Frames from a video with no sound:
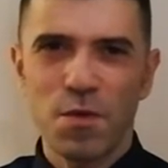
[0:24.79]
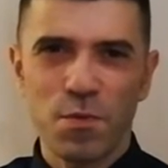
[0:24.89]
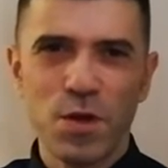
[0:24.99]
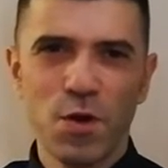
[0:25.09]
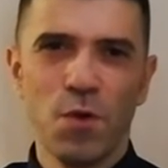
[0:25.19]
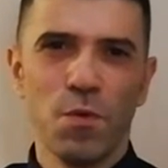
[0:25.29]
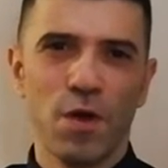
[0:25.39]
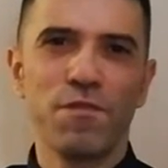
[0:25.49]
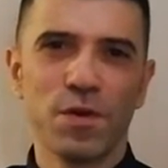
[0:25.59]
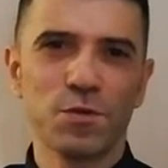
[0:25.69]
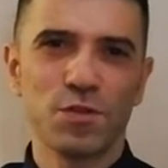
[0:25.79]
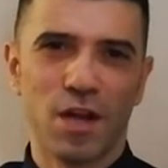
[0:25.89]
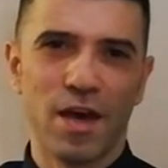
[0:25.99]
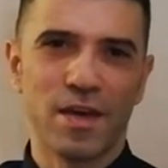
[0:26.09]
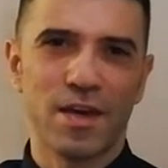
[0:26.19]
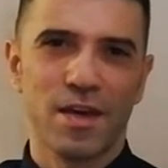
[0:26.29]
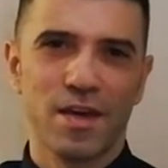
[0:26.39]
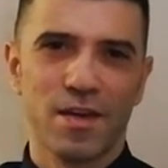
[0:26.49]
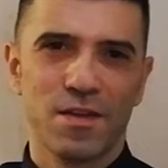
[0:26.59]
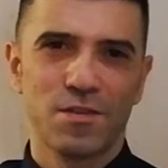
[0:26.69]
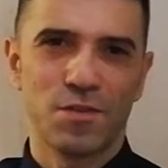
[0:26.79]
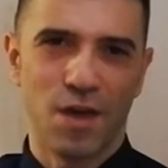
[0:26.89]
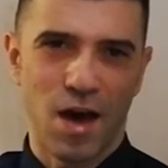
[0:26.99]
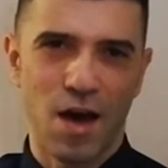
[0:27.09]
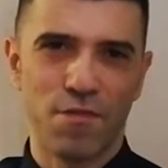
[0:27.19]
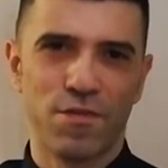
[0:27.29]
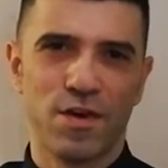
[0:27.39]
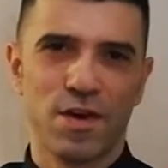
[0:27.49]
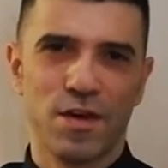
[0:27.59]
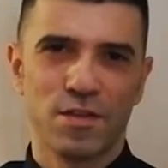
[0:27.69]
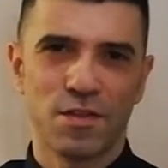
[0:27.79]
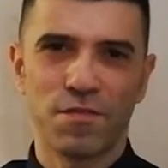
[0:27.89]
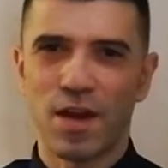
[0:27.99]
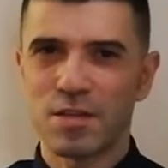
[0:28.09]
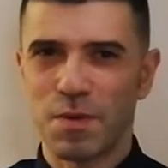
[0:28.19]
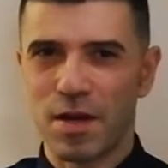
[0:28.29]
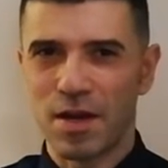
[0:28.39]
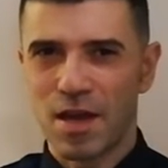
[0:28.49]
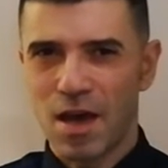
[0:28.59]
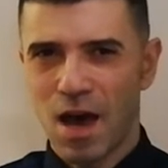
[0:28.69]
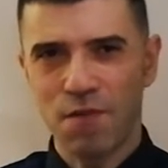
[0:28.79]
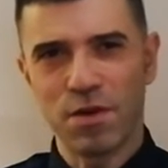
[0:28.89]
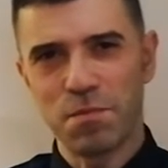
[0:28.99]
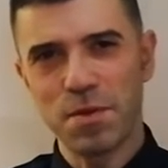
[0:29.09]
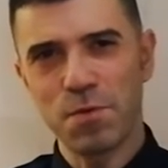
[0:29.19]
now we know what it feels like to have xanthelasma and having